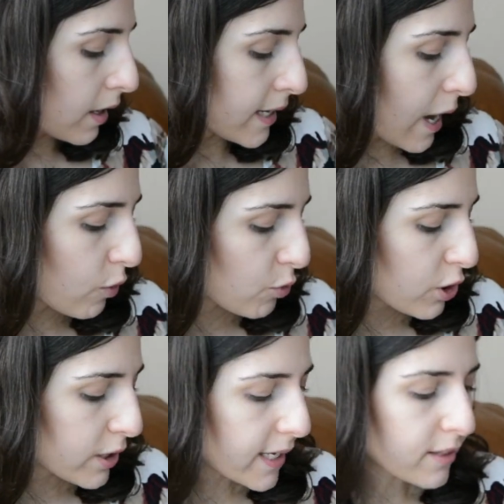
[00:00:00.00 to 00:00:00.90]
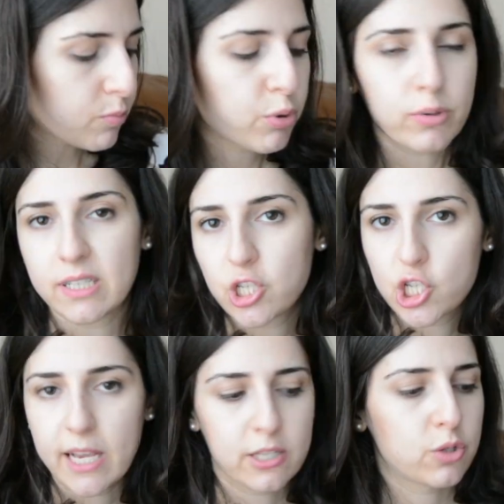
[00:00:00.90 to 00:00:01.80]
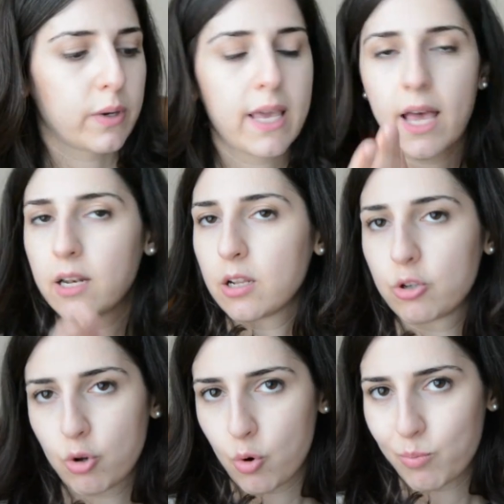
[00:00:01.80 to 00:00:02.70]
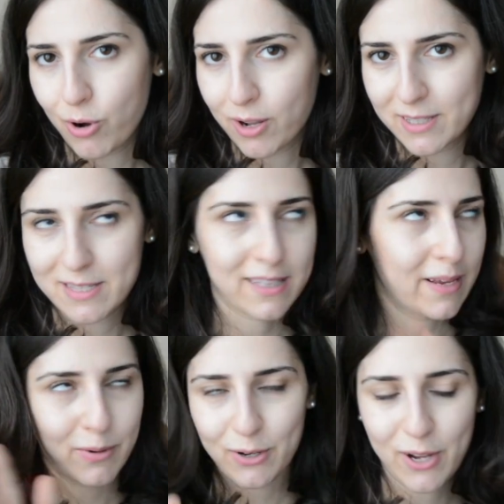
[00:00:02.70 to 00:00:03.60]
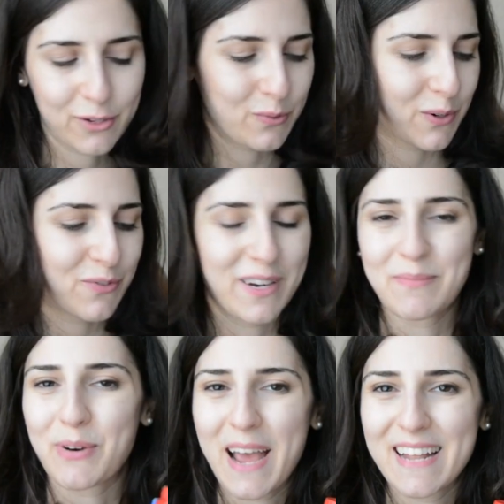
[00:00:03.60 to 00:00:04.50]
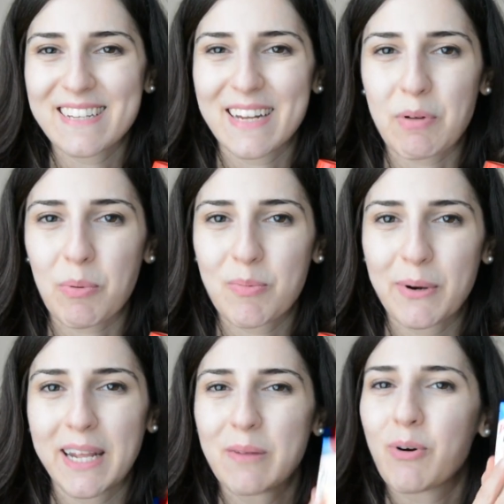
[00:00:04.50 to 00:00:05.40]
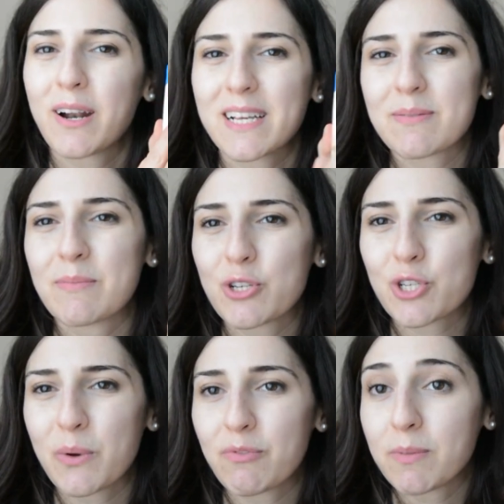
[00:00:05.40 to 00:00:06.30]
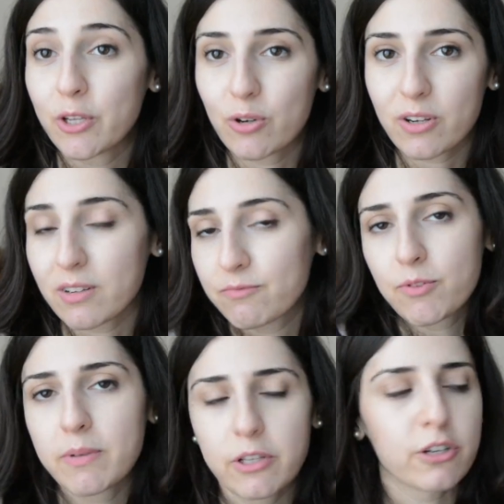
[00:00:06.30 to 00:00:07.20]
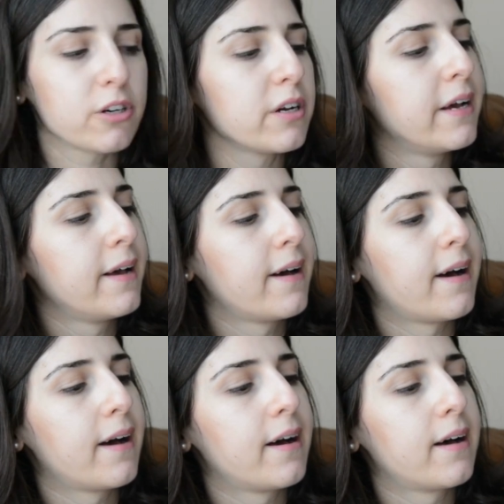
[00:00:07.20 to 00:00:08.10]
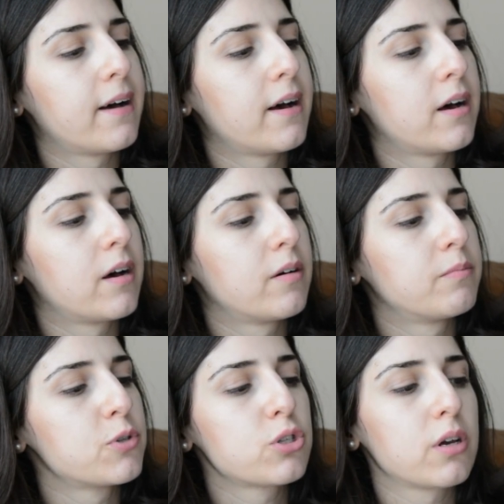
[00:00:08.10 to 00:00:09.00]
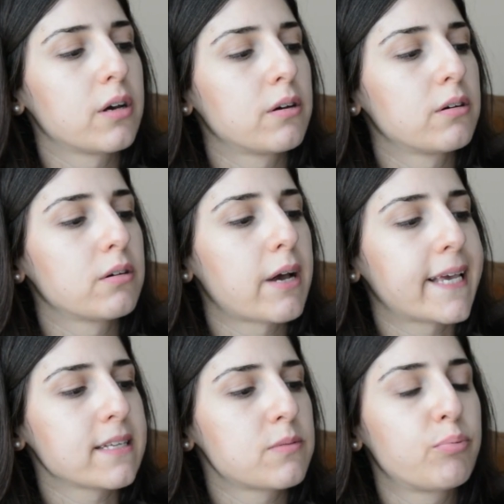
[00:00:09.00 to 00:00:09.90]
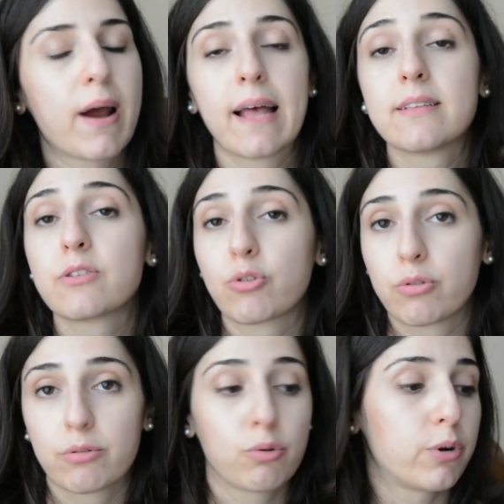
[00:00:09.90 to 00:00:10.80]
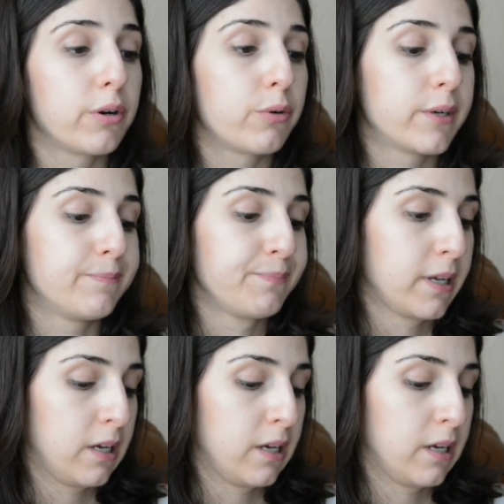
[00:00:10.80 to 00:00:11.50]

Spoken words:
Now, if we're looking at the protein shakes, so again, no disclaimer, I don't work for any brand and I'm not promoting any products, so I'm just showing familiar I guess, brands or